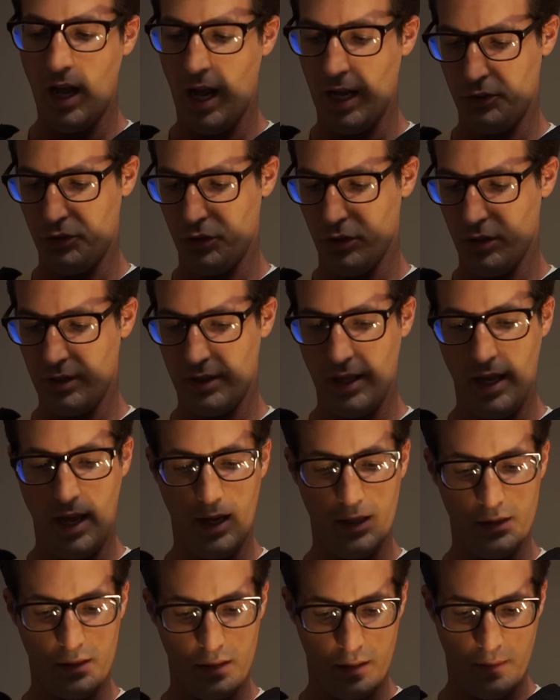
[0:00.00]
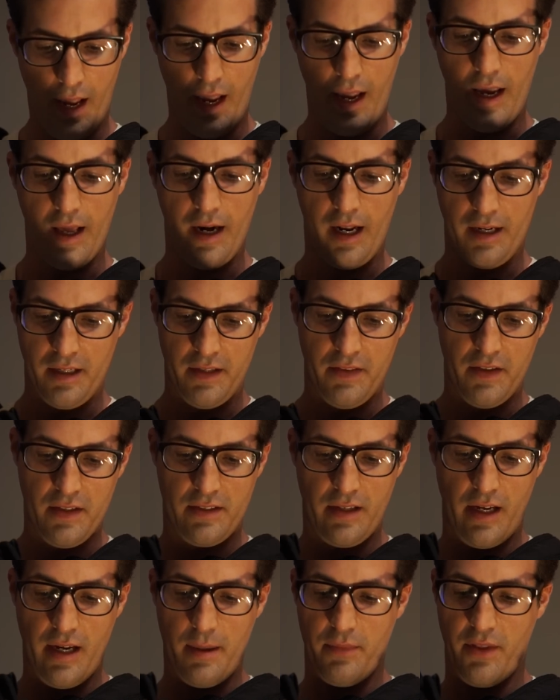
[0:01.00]
I took that and I did the
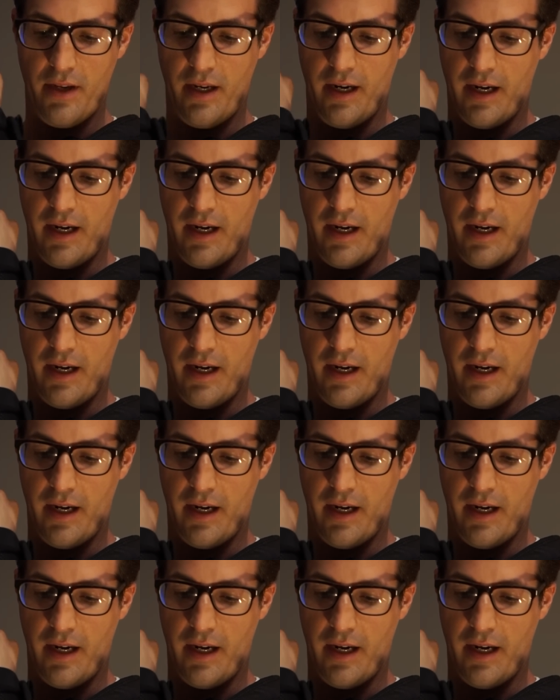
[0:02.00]
same thing.